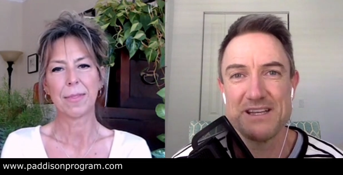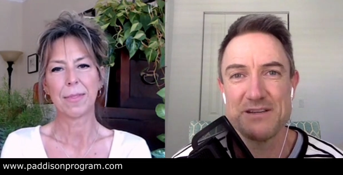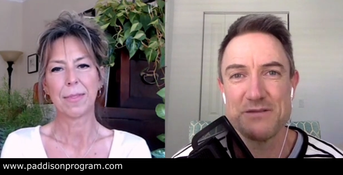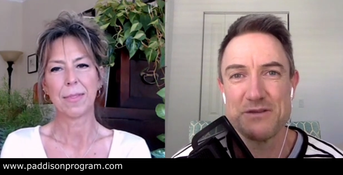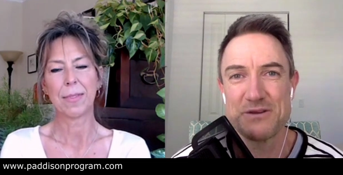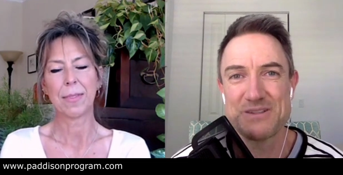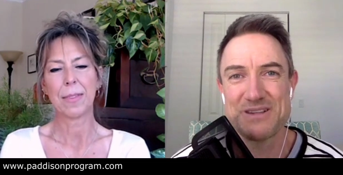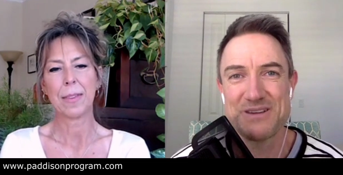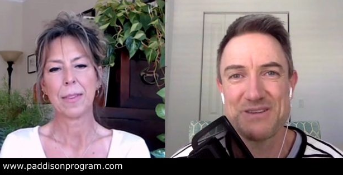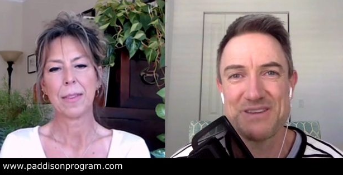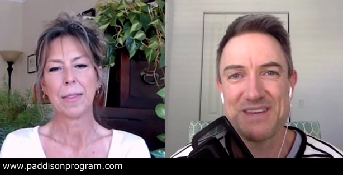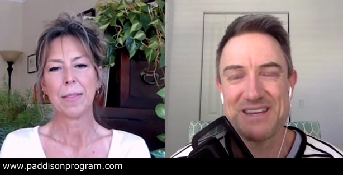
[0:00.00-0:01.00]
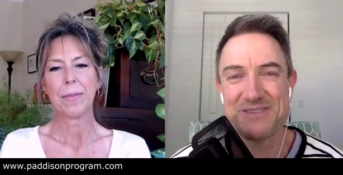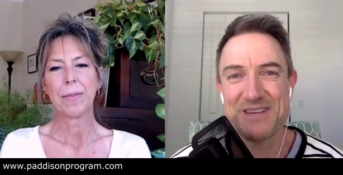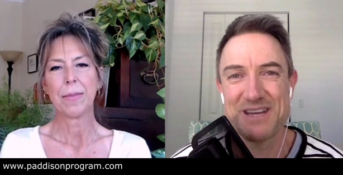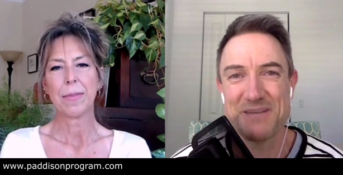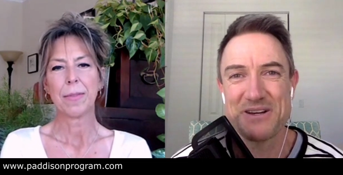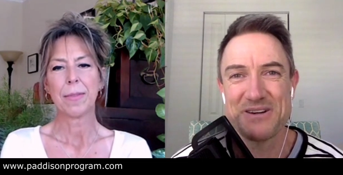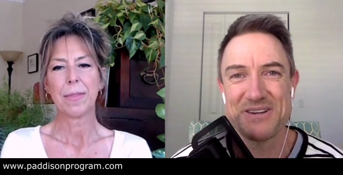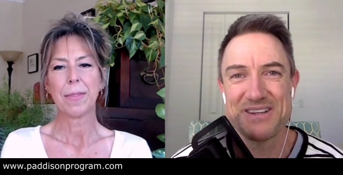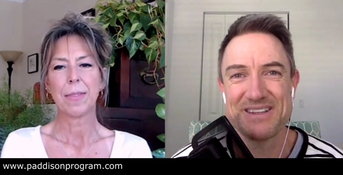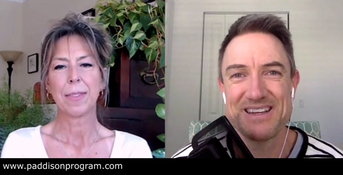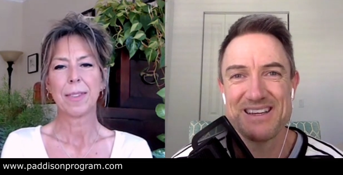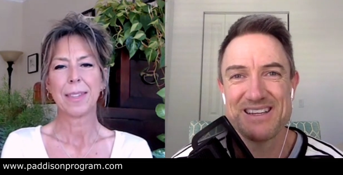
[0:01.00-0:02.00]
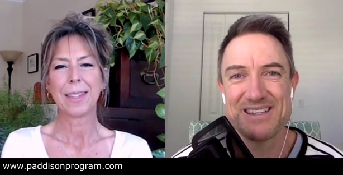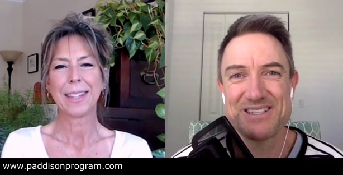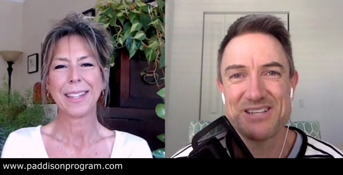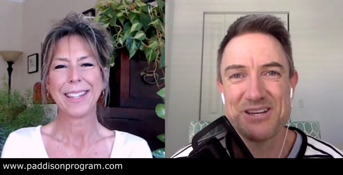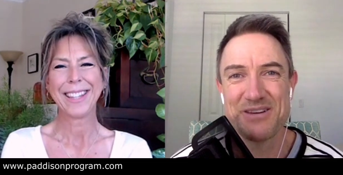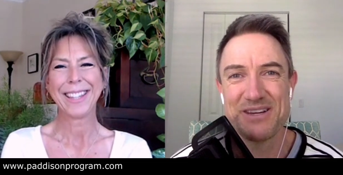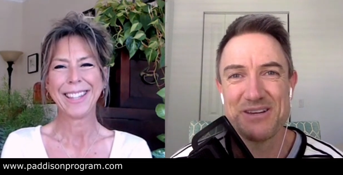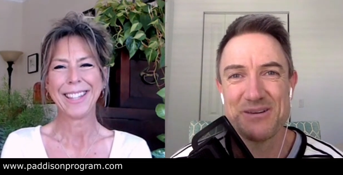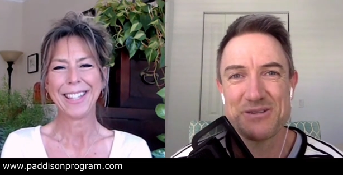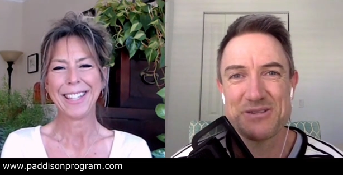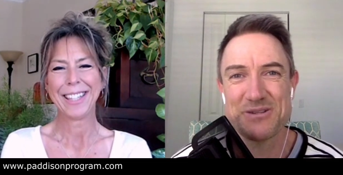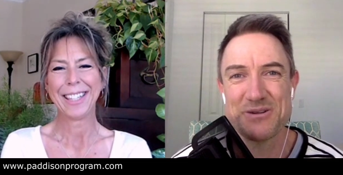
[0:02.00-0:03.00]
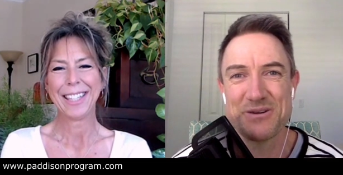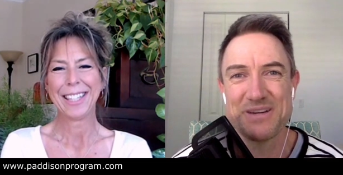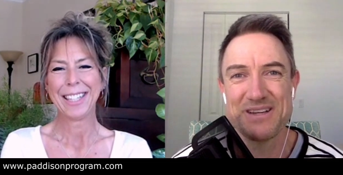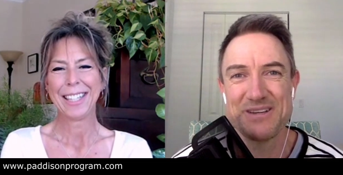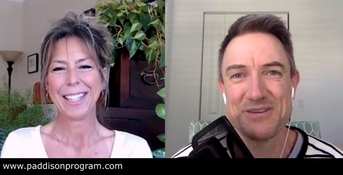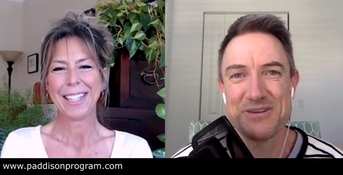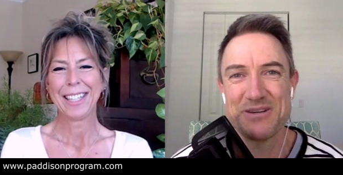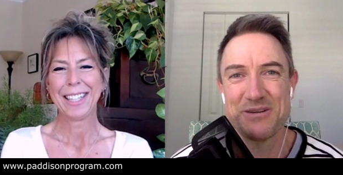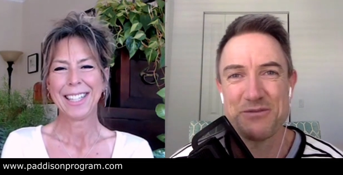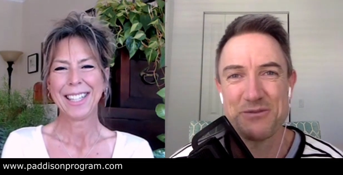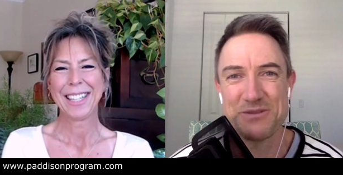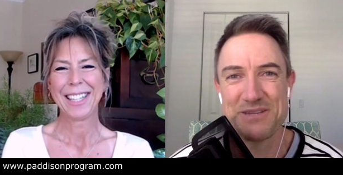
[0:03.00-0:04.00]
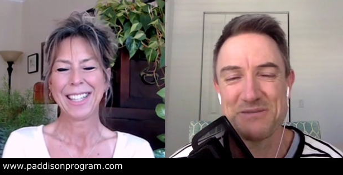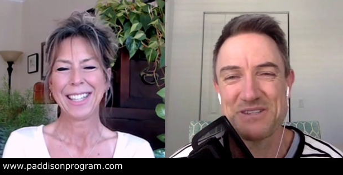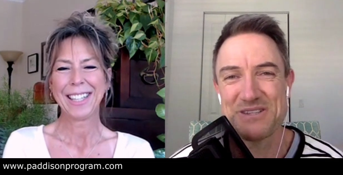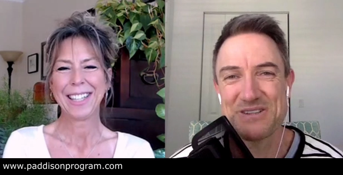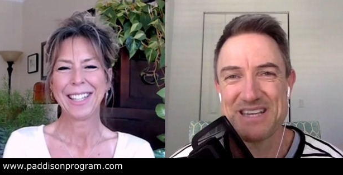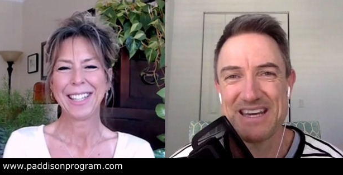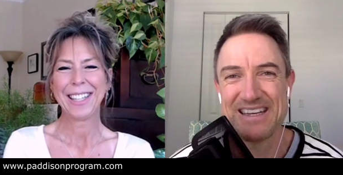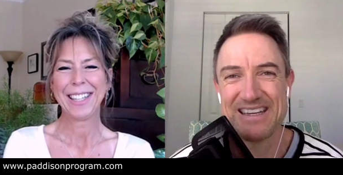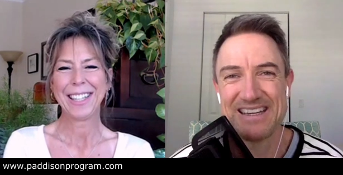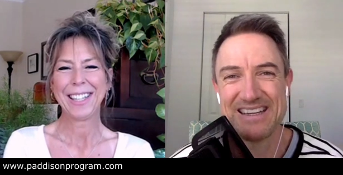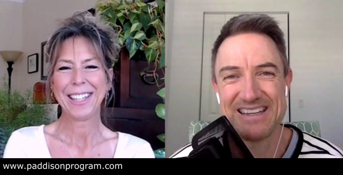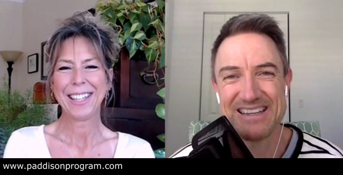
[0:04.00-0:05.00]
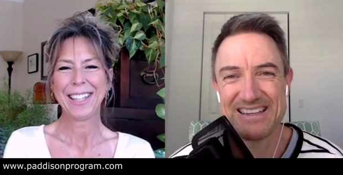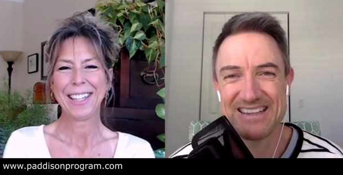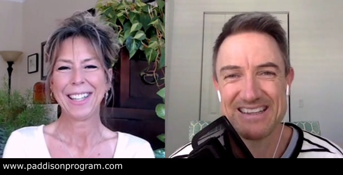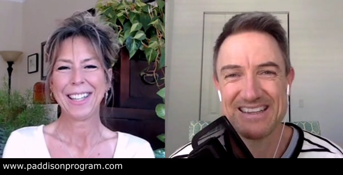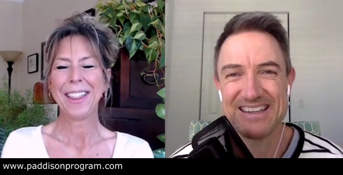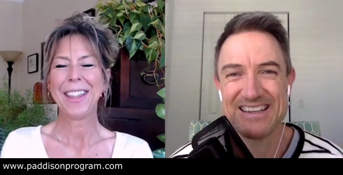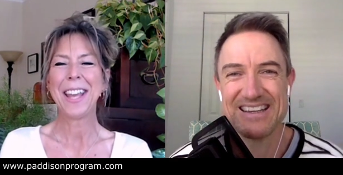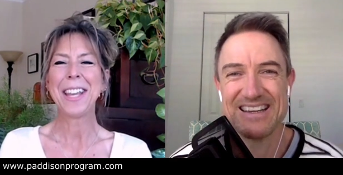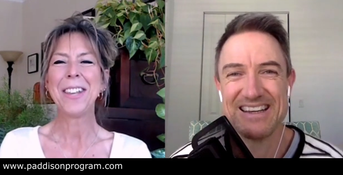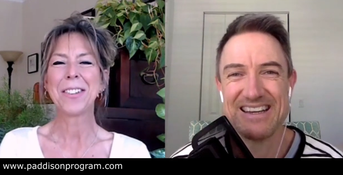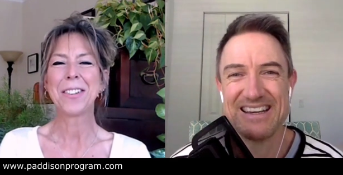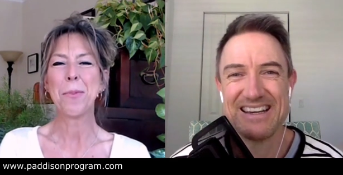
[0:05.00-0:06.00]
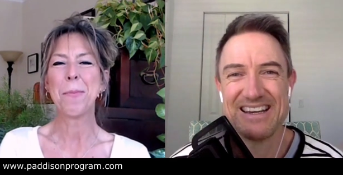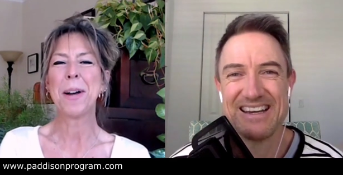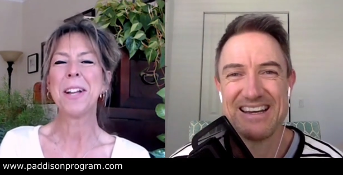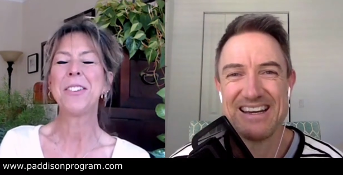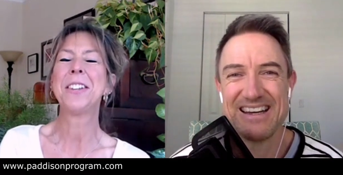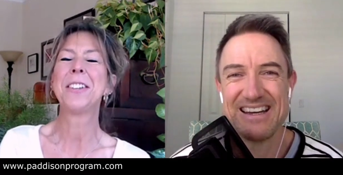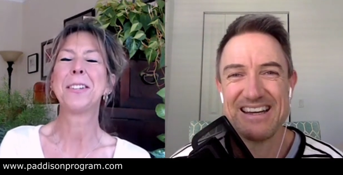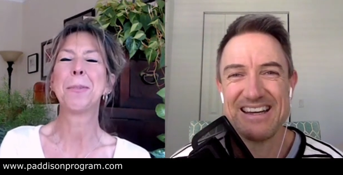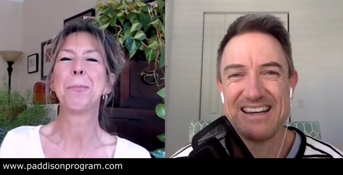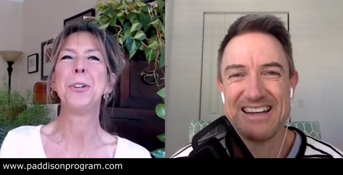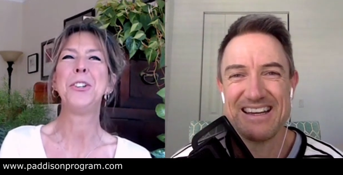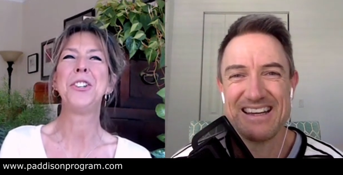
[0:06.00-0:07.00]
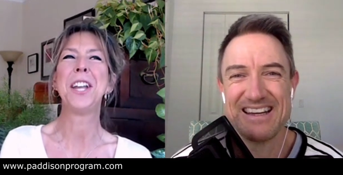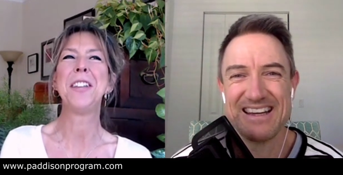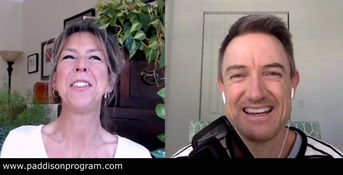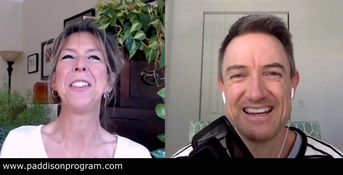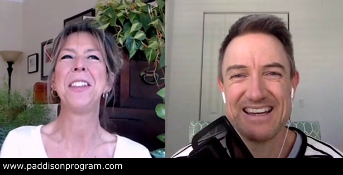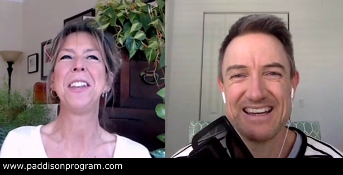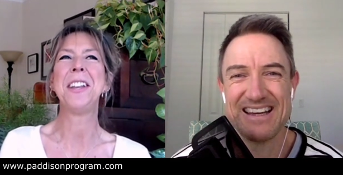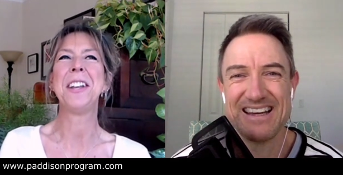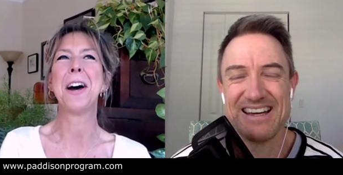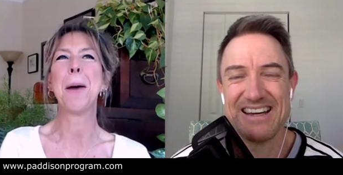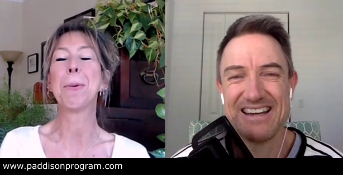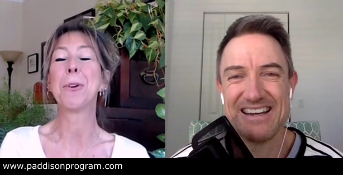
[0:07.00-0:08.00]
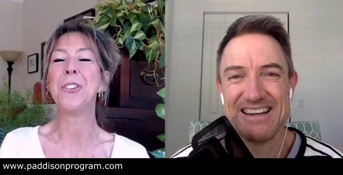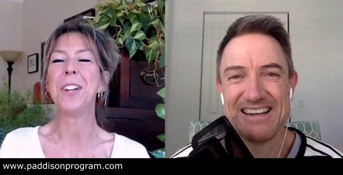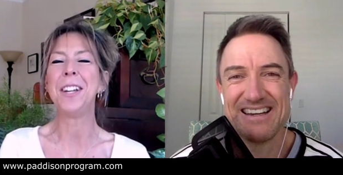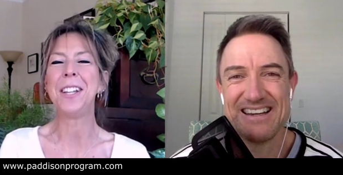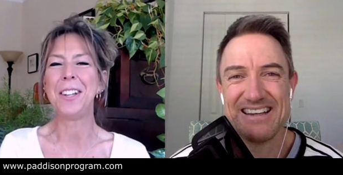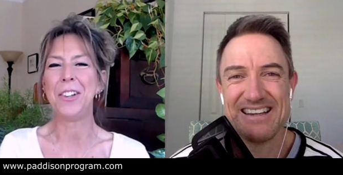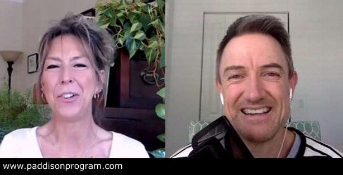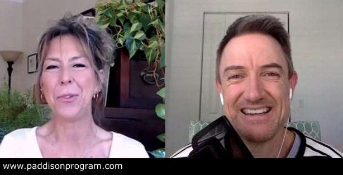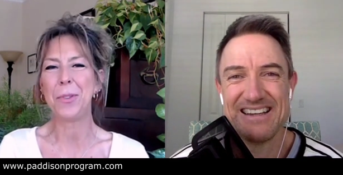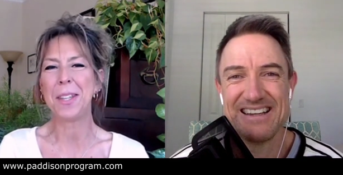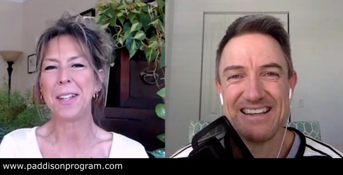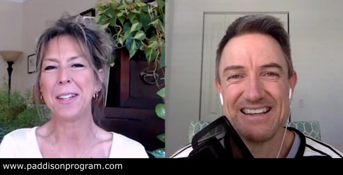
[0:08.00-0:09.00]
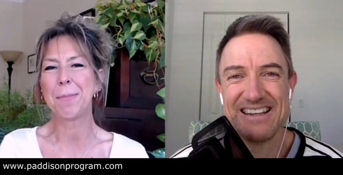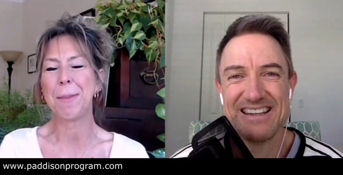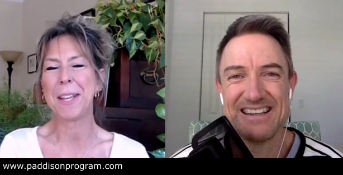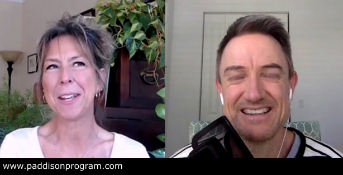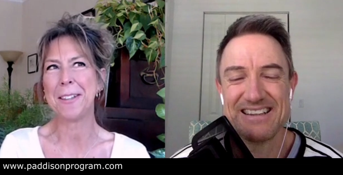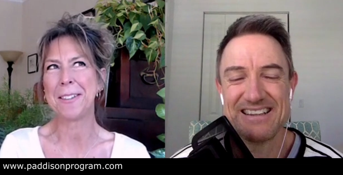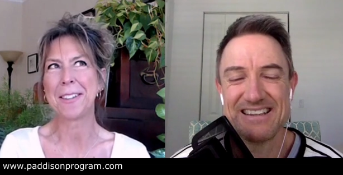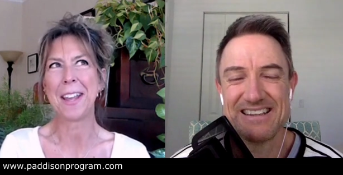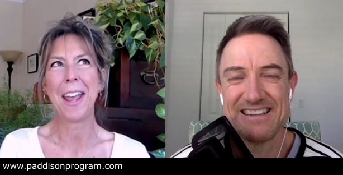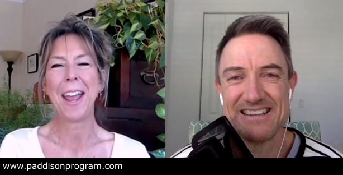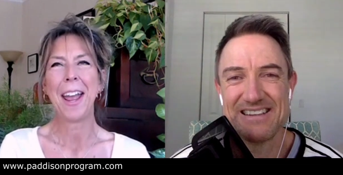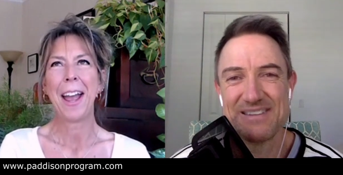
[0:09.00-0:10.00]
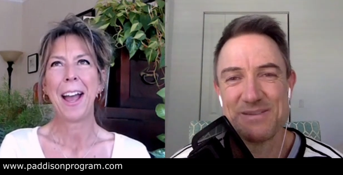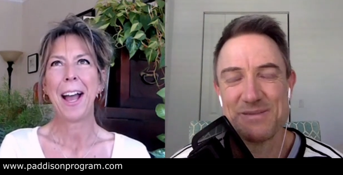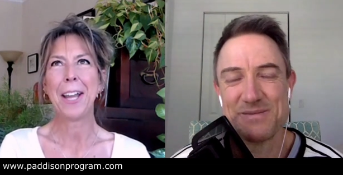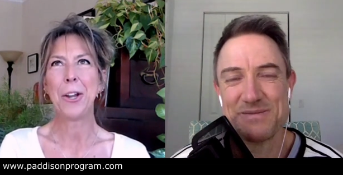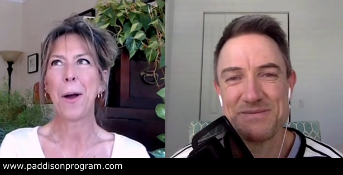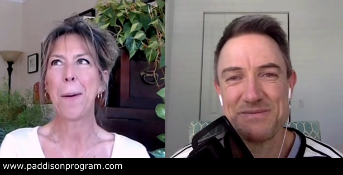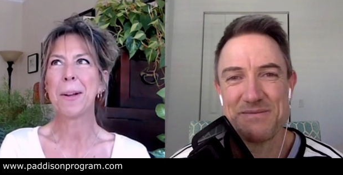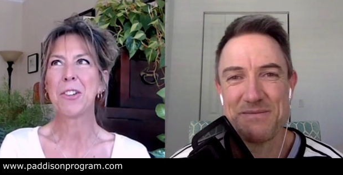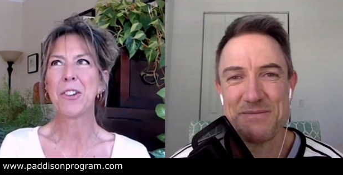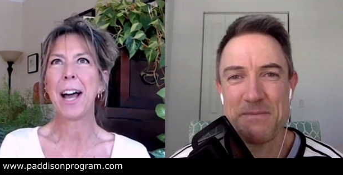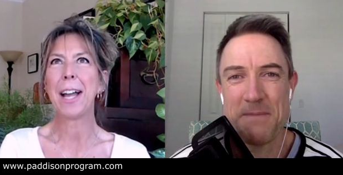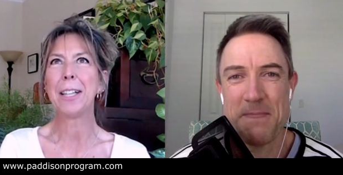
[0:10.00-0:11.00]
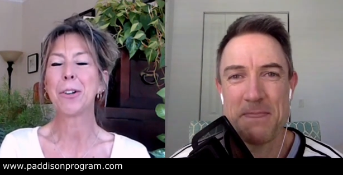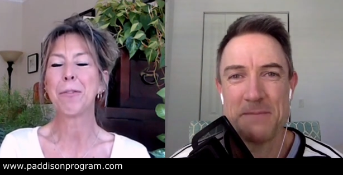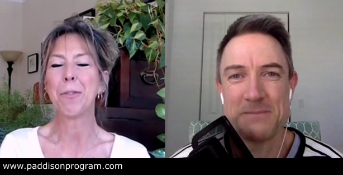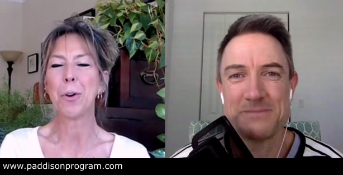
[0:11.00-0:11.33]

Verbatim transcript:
Speaker 1: interview. So thanks for coming on and sharing your story and your helpful tips, Suzanne.
Speaker 2: Thank you so much. I just appreciate the opportunity to do this because I know how much I look